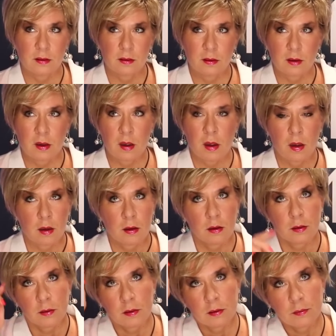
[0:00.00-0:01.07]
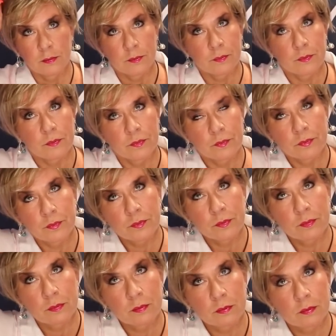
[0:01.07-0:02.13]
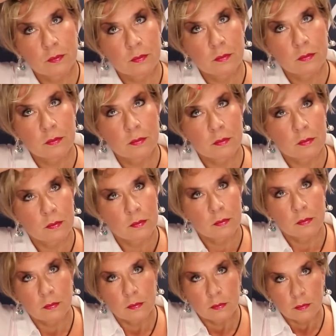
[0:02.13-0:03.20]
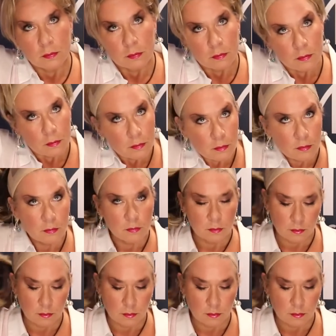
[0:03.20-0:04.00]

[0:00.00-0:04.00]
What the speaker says: [no speech]